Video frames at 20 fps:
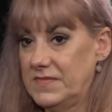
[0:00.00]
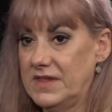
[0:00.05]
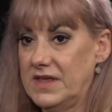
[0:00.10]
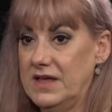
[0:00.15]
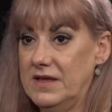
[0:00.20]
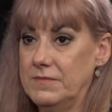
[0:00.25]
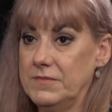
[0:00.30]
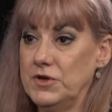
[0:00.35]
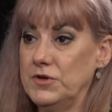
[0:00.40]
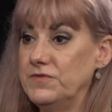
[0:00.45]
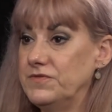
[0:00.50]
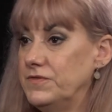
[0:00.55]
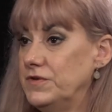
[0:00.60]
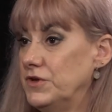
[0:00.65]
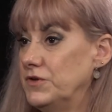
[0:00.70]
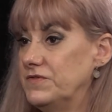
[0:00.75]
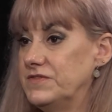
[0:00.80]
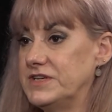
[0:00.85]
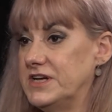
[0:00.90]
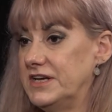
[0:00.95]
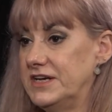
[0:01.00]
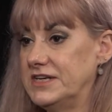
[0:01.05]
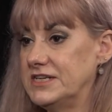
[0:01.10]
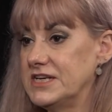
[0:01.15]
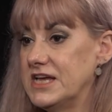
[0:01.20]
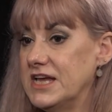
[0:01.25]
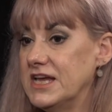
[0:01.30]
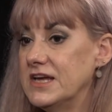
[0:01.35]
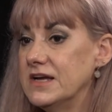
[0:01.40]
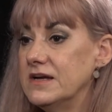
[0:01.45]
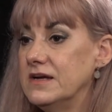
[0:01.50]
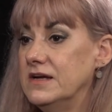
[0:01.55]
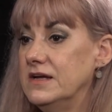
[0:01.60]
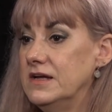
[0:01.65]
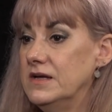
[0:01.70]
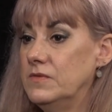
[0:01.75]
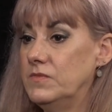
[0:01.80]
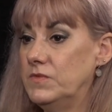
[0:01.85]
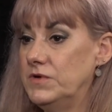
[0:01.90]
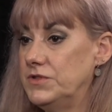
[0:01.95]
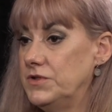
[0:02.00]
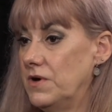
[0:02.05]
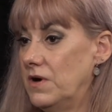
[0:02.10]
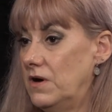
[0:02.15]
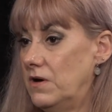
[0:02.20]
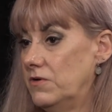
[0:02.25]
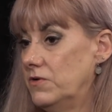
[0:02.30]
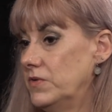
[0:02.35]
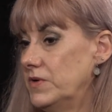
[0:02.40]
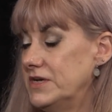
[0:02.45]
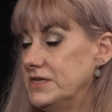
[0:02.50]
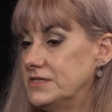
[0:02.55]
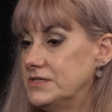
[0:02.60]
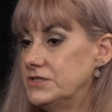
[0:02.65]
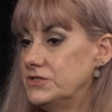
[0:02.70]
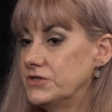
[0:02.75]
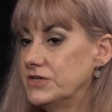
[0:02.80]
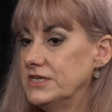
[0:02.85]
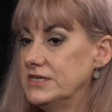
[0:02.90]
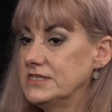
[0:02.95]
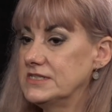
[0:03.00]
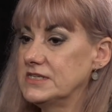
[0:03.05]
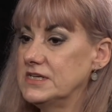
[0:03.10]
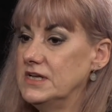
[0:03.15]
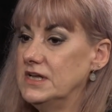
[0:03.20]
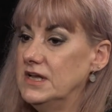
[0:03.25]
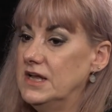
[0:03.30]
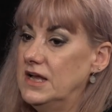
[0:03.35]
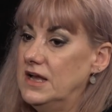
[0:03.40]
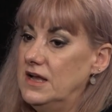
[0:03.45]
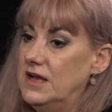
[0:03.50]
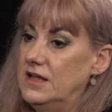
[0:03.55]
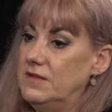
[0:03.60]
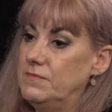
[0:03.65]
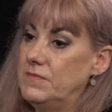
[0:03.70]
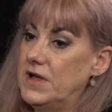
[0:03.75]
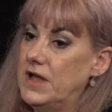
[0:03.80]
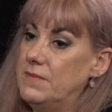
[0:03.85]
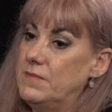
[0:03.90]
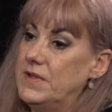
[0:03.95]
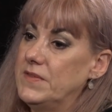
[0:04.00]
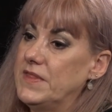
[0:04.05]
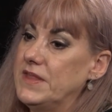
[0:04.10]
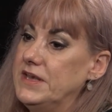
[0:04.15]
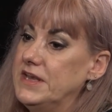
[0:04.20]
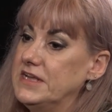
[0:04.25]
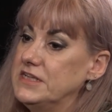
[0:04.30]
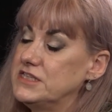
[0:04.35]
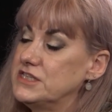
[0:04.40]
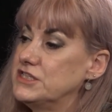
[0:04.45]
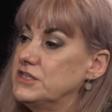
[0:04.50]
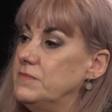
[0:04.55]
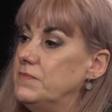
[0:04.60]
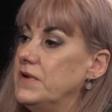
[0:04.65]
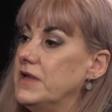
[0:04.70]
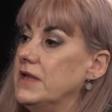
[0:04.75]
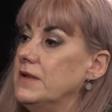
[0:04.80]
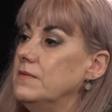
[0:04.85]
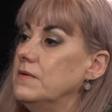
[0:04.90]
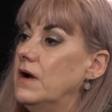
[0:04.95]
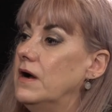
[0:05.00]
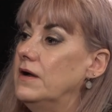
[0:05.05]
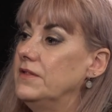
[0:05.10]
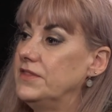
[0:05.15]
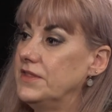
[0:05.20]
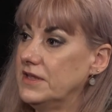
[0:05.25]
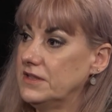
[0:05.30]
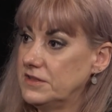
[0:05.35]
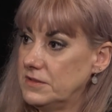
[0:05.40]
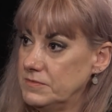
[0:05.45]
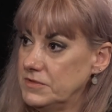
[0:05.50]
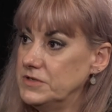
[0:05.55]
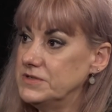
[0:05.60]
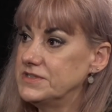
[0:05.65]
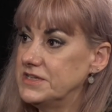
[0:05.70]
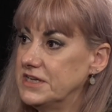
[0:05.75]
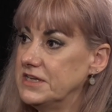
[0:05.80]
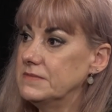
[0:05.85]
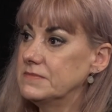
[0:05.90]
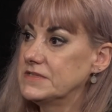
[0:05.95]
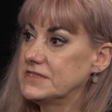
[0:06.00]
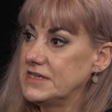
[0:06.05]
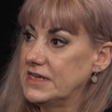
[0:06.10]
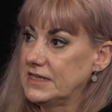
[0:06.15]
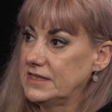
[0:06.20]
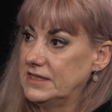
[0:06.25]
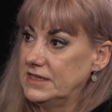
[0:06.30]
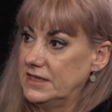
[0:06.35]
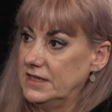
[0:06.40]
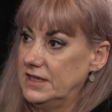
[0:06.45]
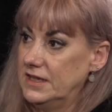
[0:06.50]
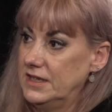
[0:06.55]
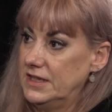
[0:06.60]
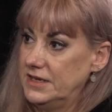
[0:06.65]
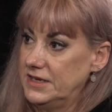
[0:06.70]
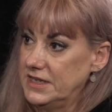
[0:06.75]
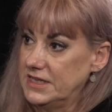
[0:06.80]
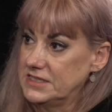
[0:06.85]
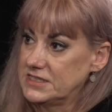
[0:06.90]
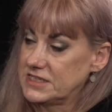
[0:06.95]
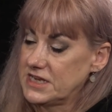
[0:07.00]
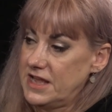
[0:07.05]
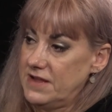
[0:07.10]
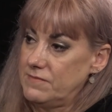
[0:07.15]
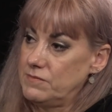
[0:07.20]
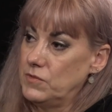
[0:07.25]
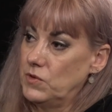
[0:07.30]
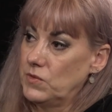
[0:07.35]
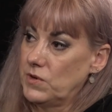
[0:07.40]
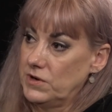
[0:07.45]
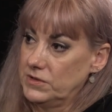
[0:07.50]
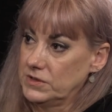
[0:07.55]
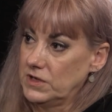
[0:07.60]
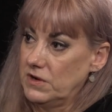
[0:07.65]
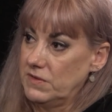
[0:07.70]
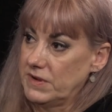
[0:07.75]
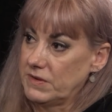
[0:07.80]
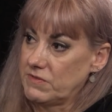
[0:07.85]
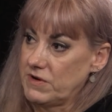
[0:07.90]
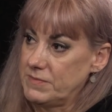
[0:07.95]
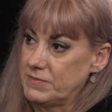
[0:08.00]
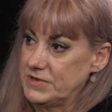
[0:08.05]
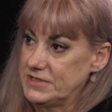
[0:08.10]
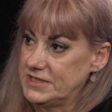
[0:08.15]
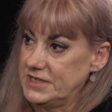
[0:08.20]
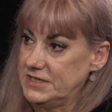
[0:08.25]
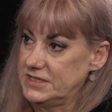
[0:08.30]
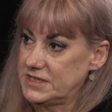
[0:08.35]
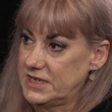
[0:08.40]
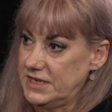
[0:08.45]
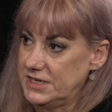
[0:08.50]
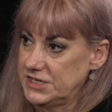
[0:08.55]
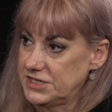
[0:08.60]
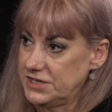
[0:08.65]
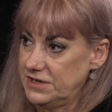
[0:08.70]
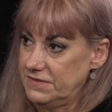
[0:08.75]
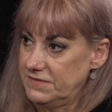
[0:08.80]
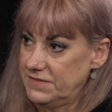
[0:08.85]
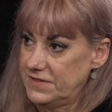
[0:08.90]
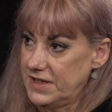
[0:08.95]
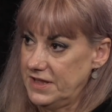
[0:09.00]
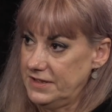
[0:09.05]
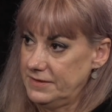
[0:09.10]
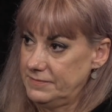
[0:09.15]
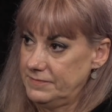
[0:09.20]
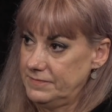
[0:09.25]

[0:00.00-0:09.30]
Um, you've, you've done it here with your oral histories, uh, but there needs to be, I think, the museum sector needs to have more ongoing representation of that.